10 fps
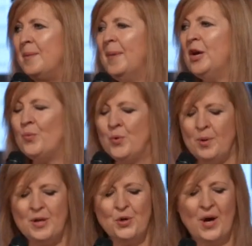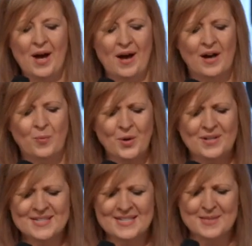make room in your heart. What
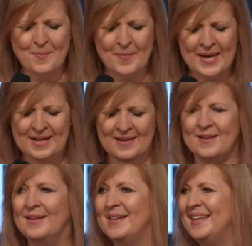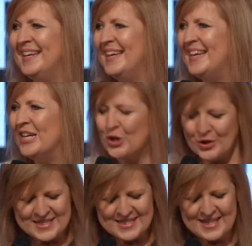does this mean?
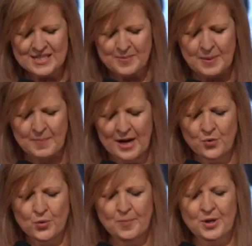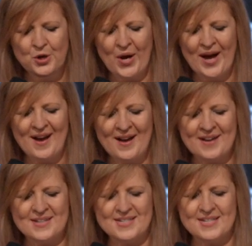God said to me, Make room in your
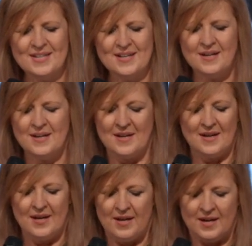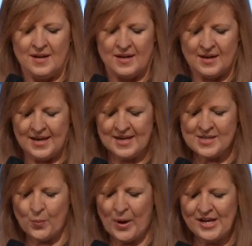heart. And as
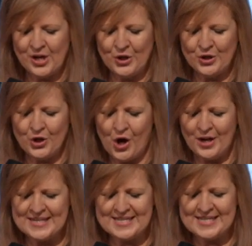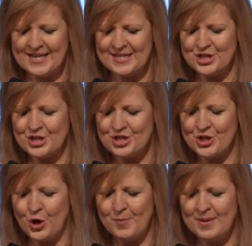I waited on God, He started to
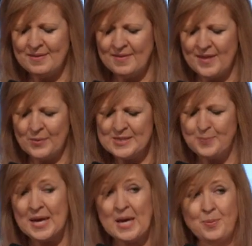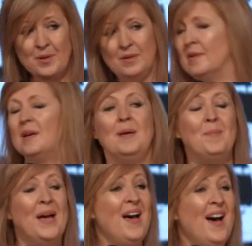show me that there was people in
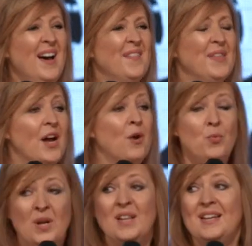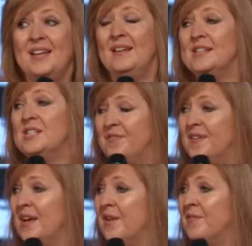my heart that I really needed to
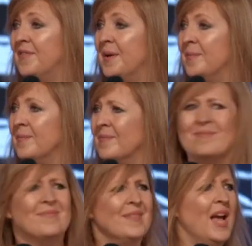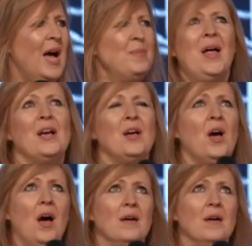forgive. I'm like,